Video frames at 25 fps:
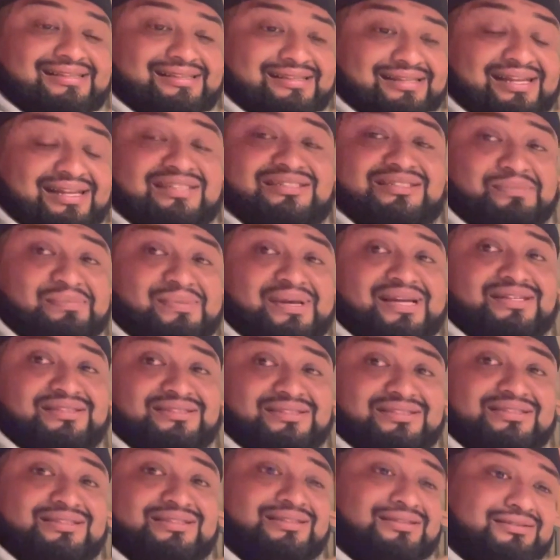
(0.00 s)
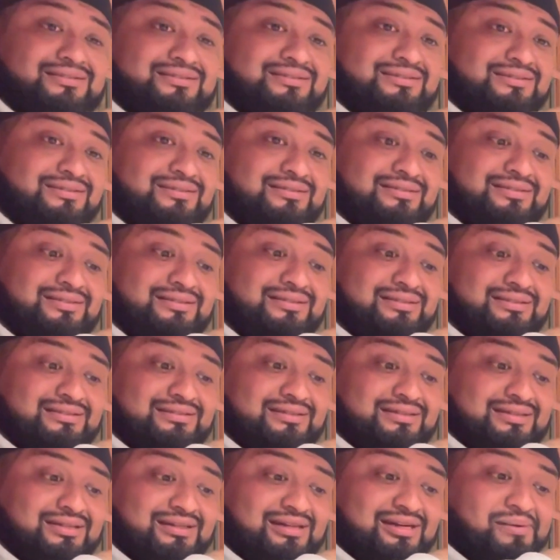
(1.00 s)
That's amazing.
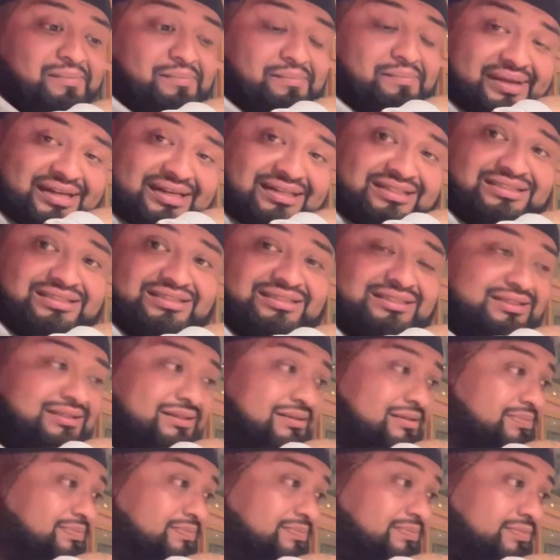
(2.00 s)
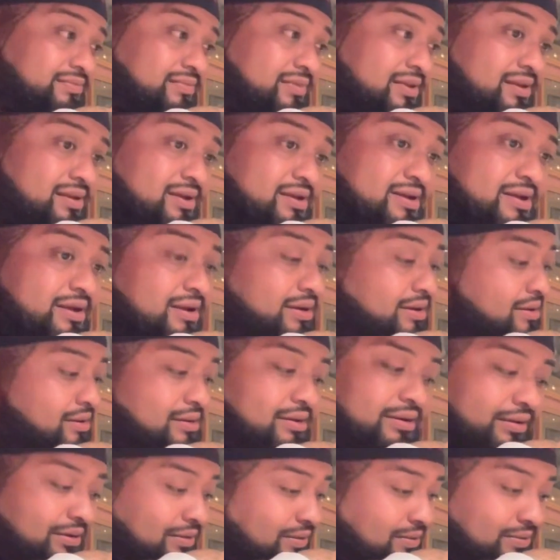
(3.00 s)
Amazing.
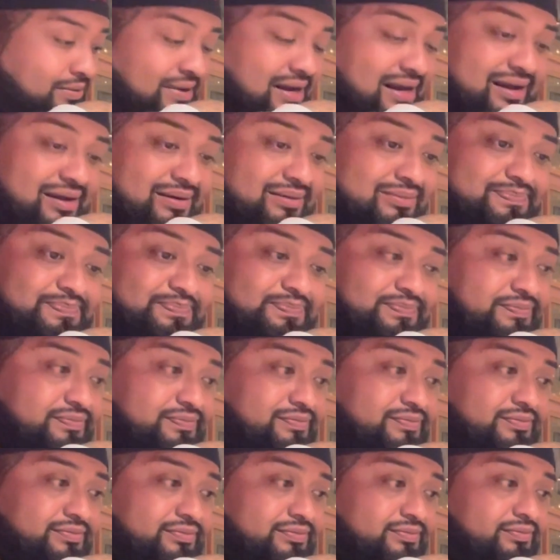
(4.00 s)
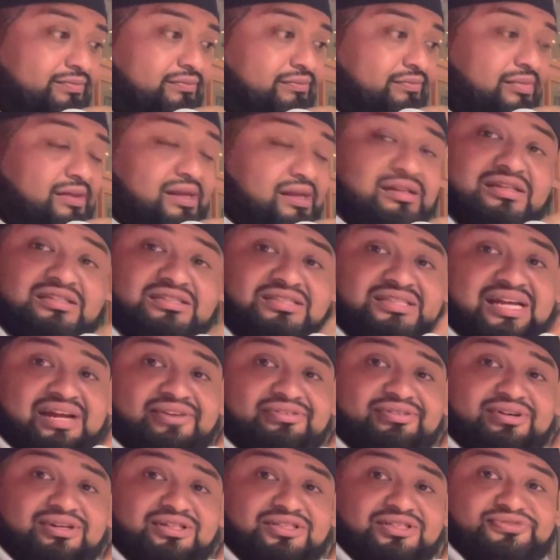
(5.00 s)
Wow. The
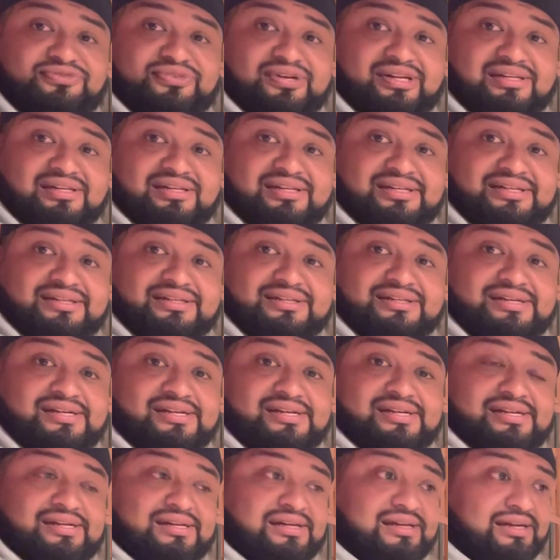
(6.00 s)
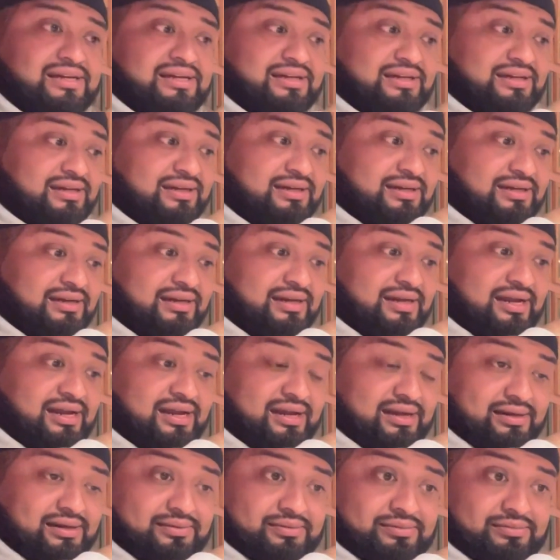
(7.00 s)
staff here is friendly.
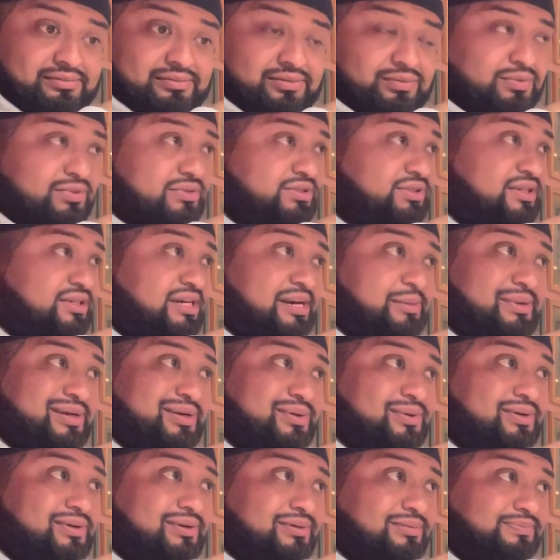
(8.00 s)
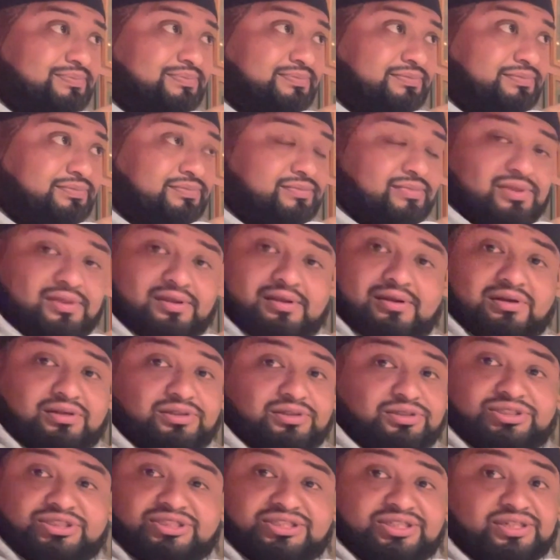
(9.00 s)
And what's her name? Nicole? Yes.
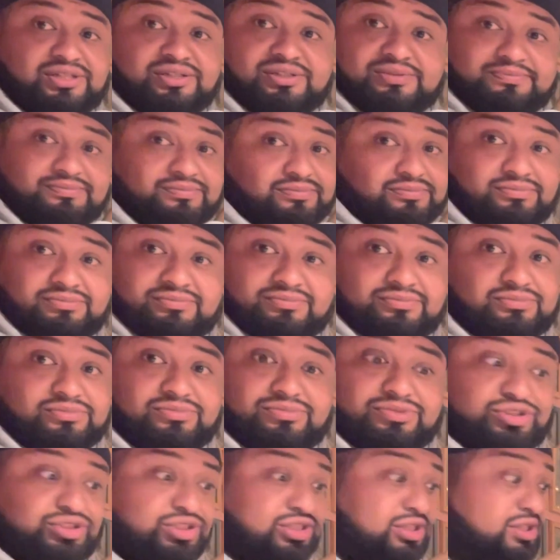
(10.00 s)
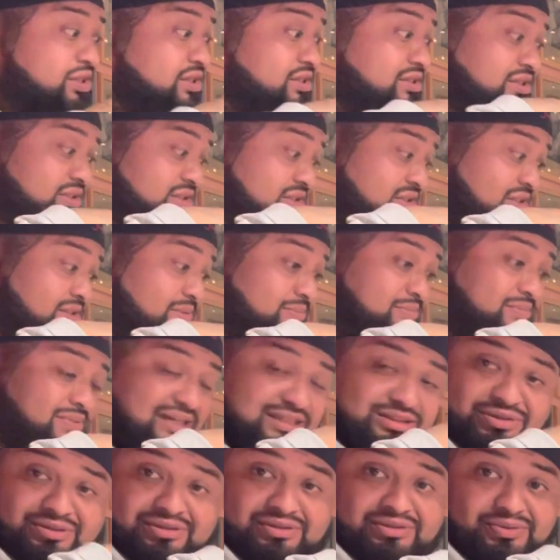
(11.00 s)
She hooked us up.
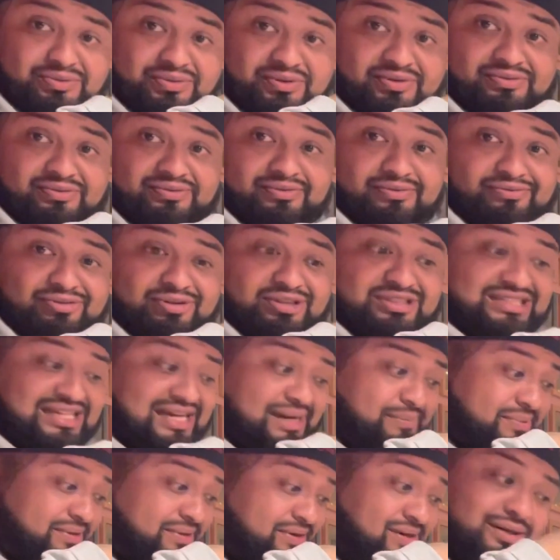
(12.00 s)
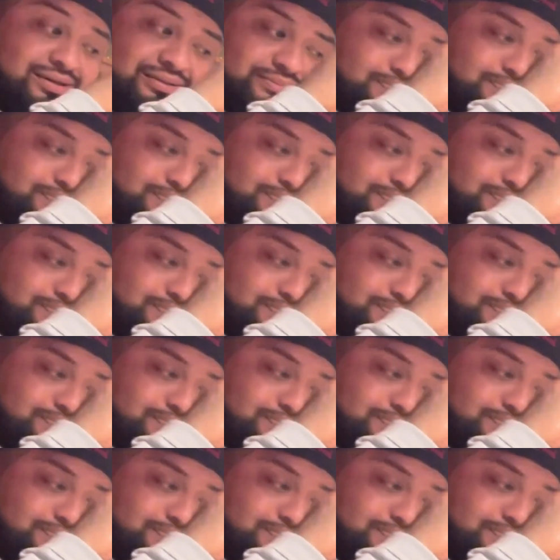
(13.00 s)
I told her we're first time here.